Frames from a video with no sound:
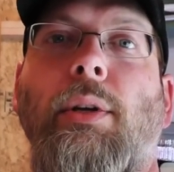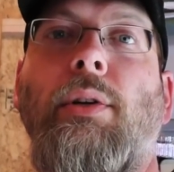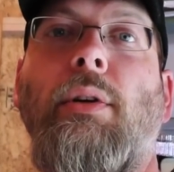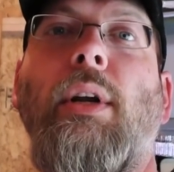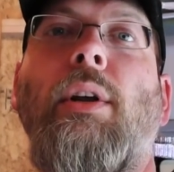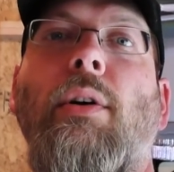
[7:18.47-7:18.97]
and
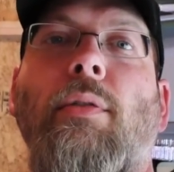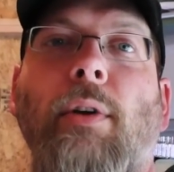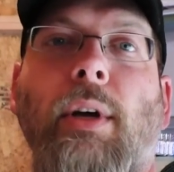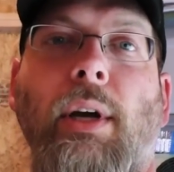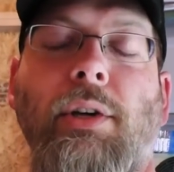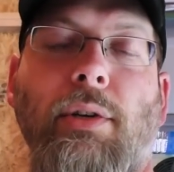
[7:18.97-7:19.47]
you'll get
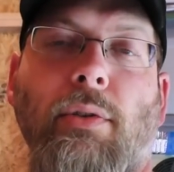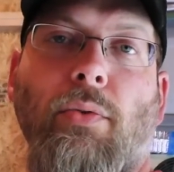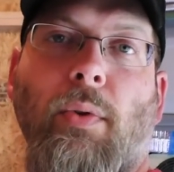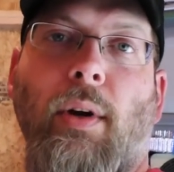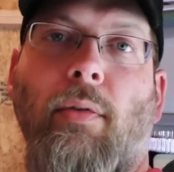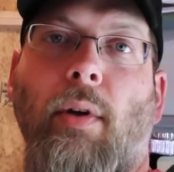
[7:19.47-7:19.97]
notifications
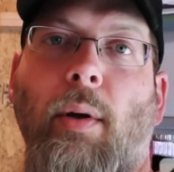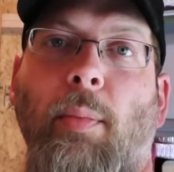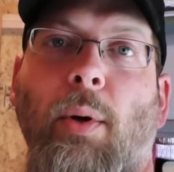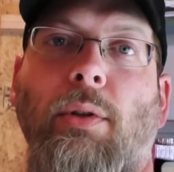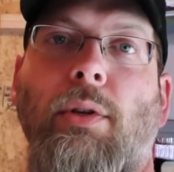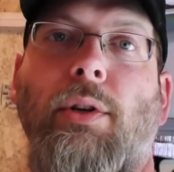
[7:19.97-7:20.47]
whenever I
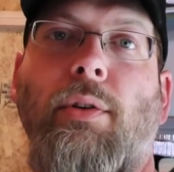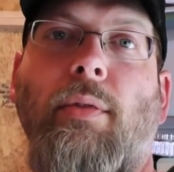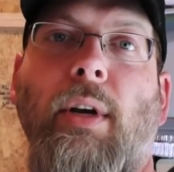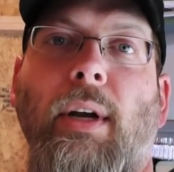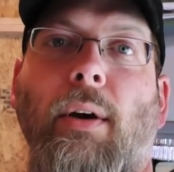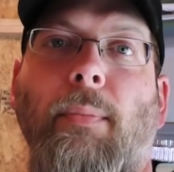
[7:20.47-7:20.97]
post a new
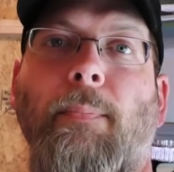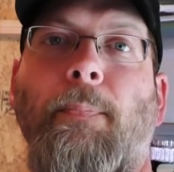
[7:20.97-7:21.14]
video.